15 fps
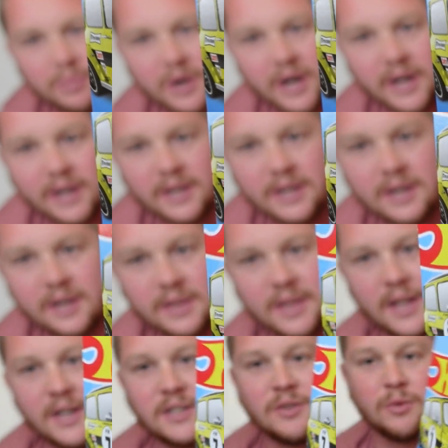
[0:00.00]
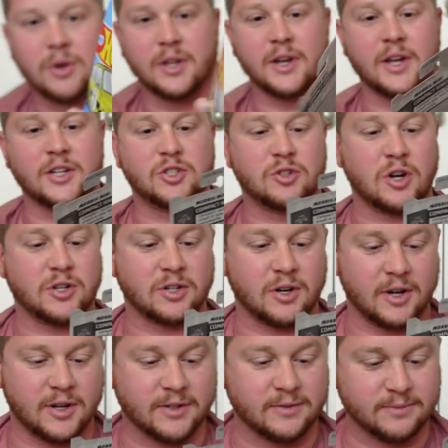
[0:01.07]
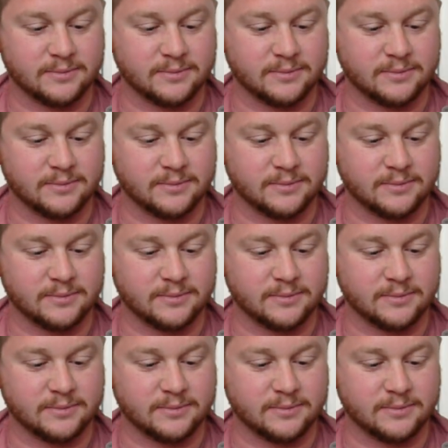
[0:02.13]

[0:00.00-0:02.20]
but that is a really nice treasure hunt.